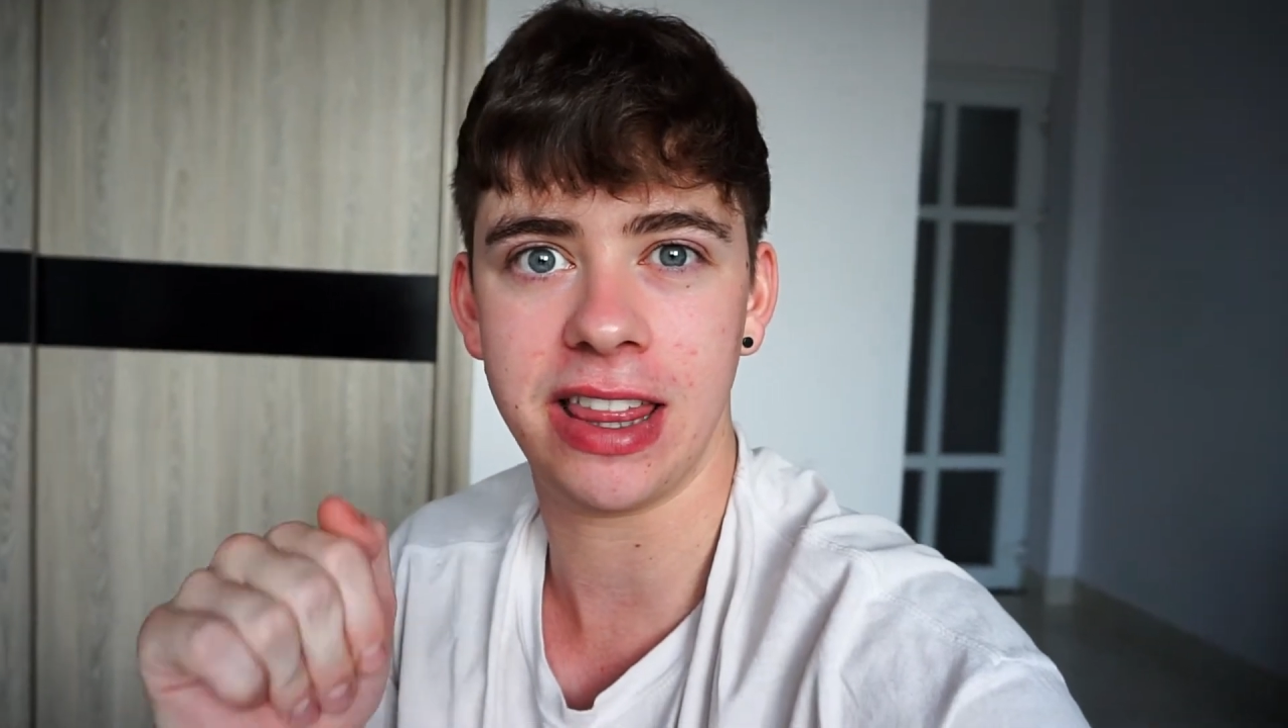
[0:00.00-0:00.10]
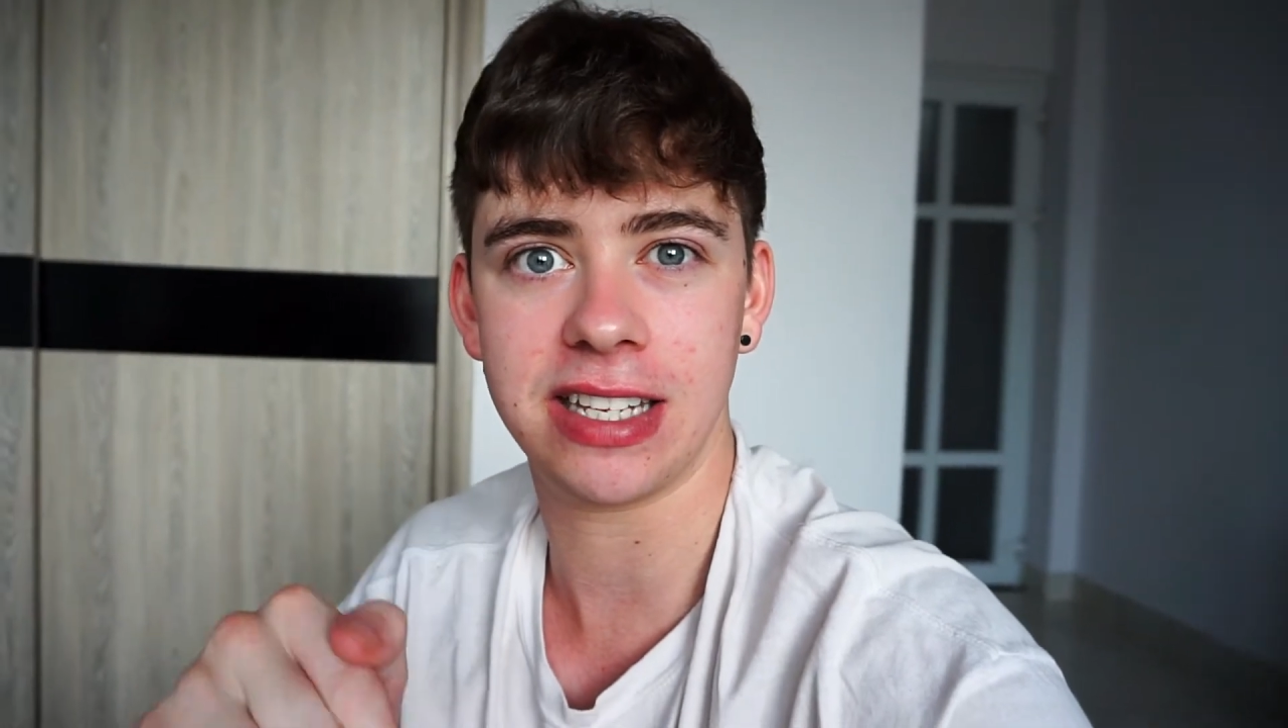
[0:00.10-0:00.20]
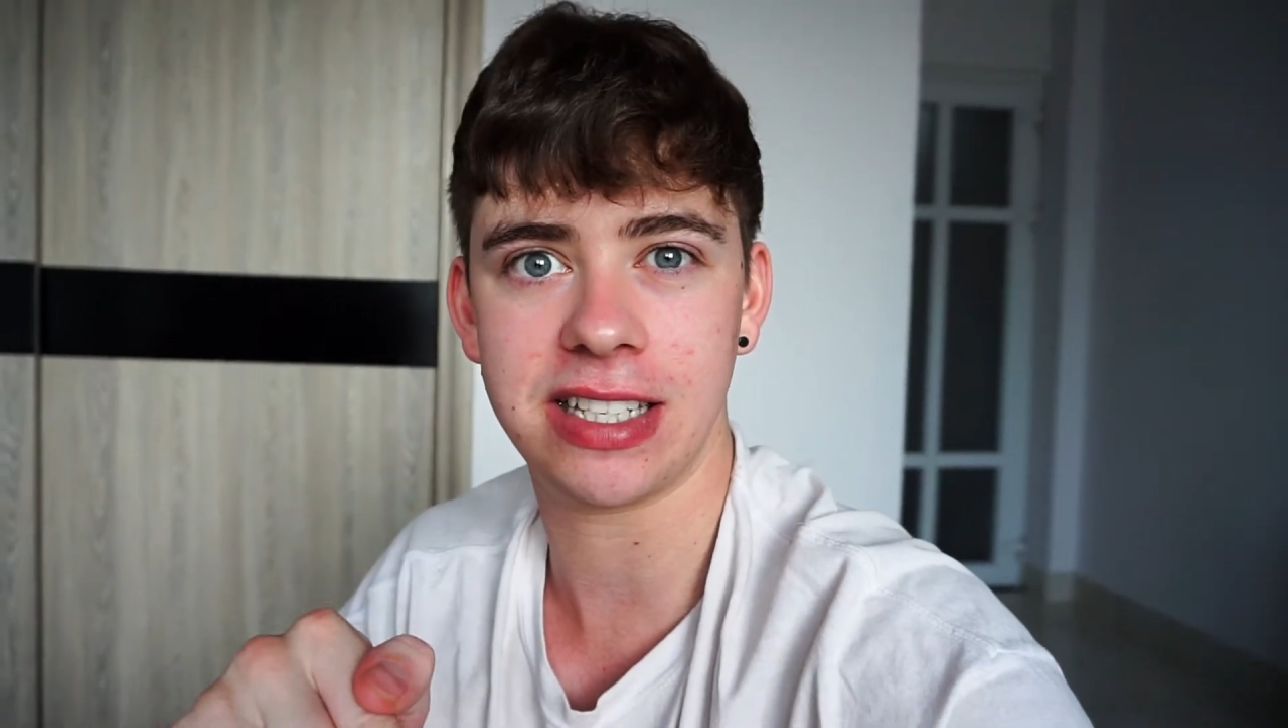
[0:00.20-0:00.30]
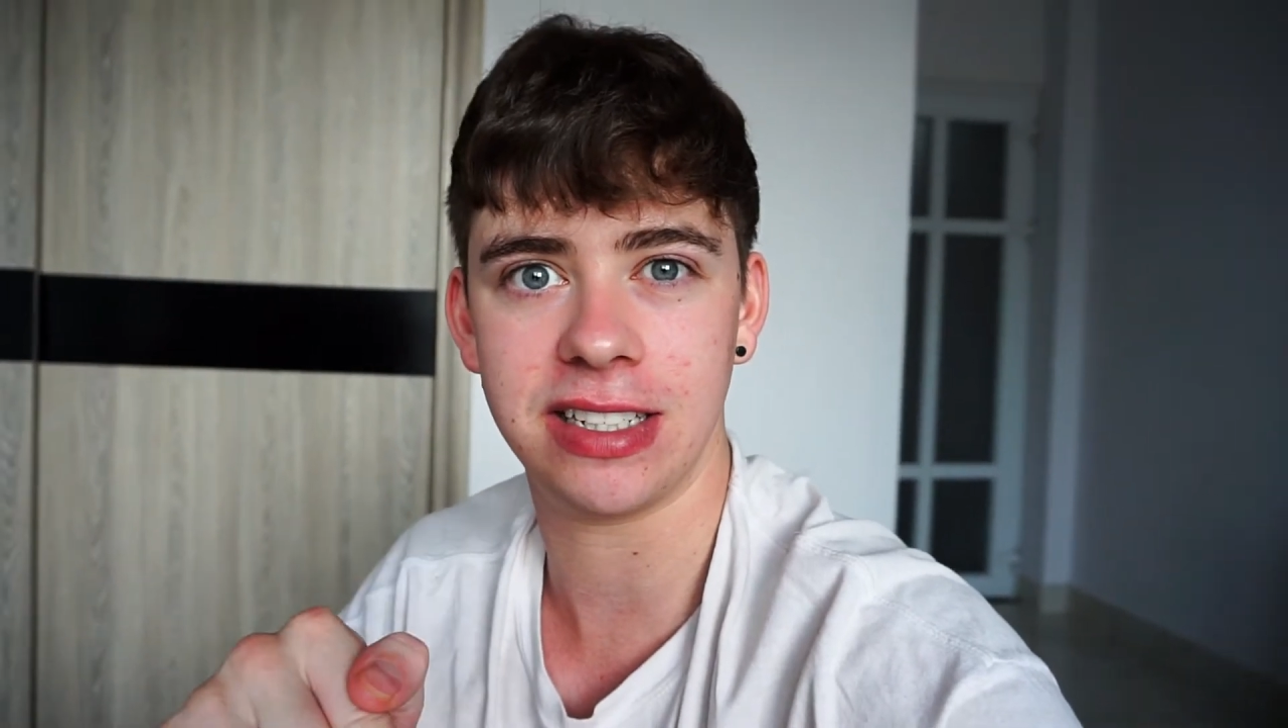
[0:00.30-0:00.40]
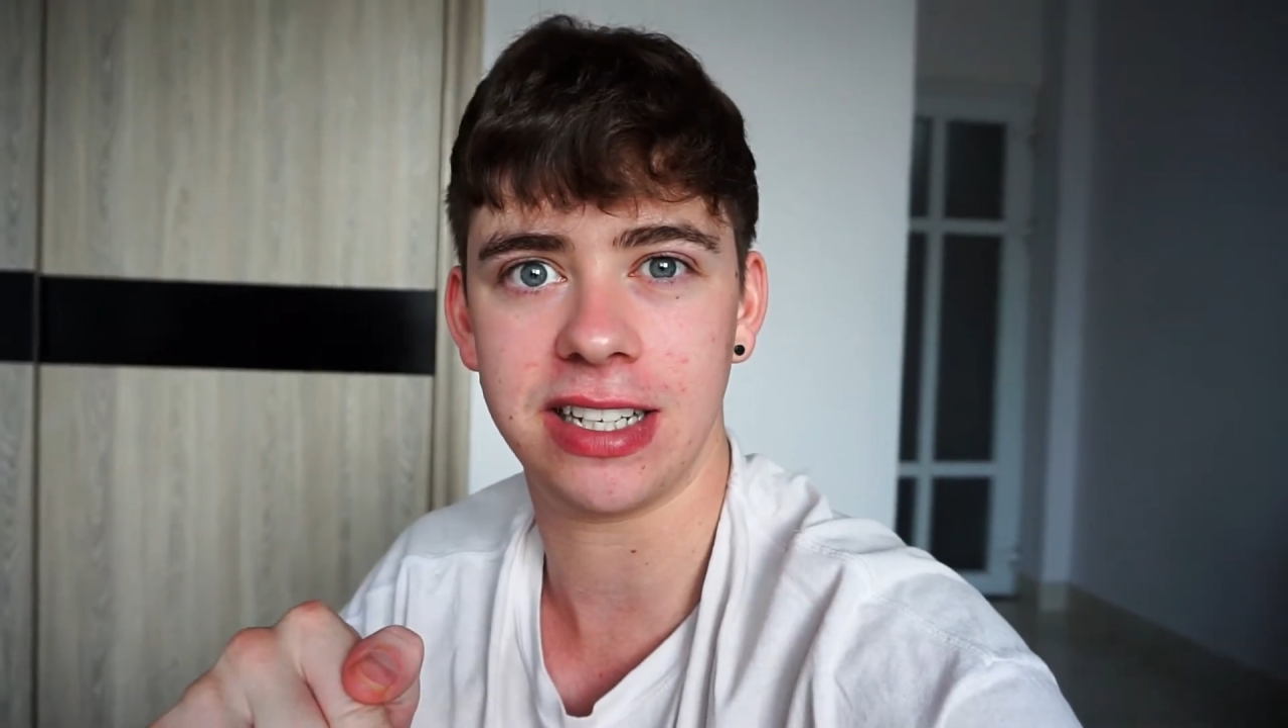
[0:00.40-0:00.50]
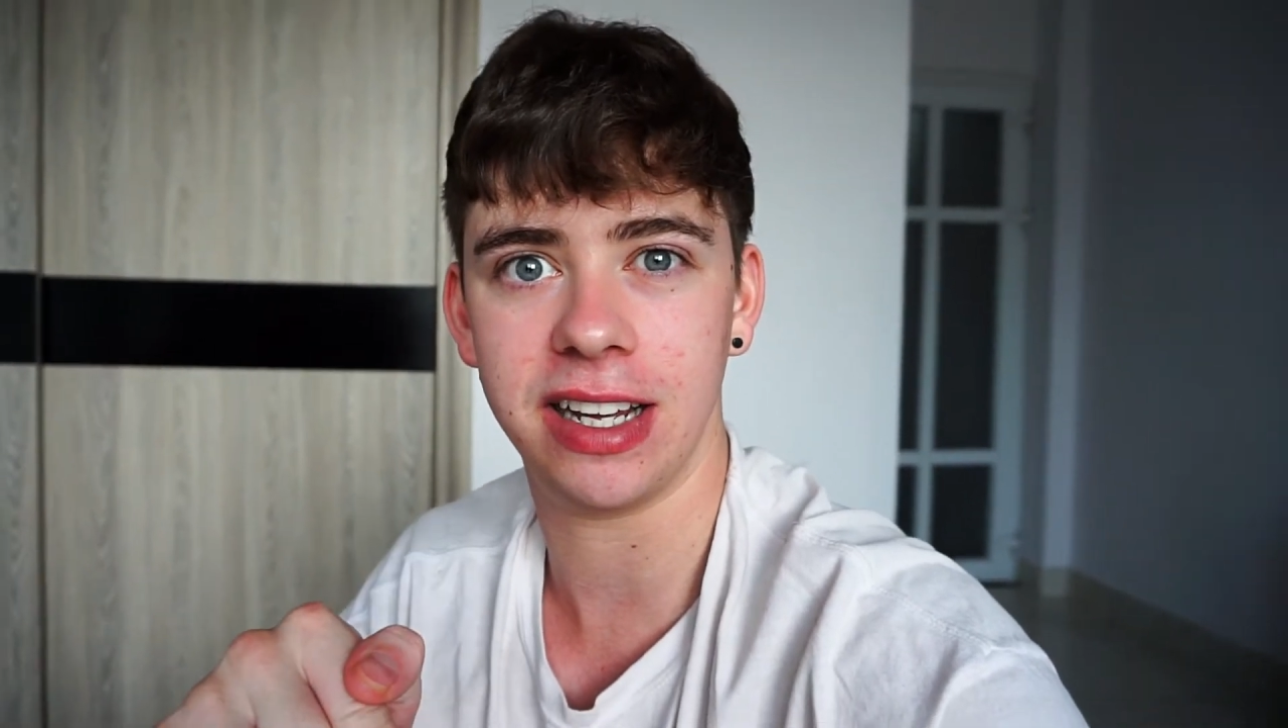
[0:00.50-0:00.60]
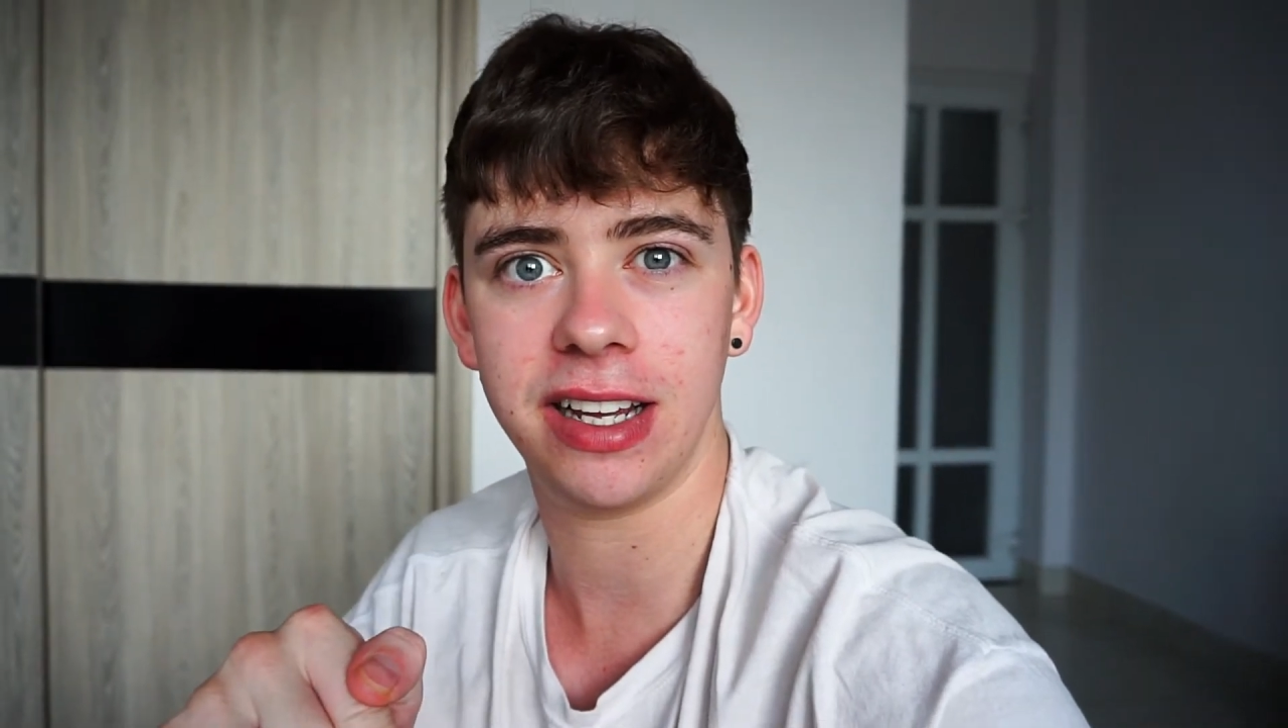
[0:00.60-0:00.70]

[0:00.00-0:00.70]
the city.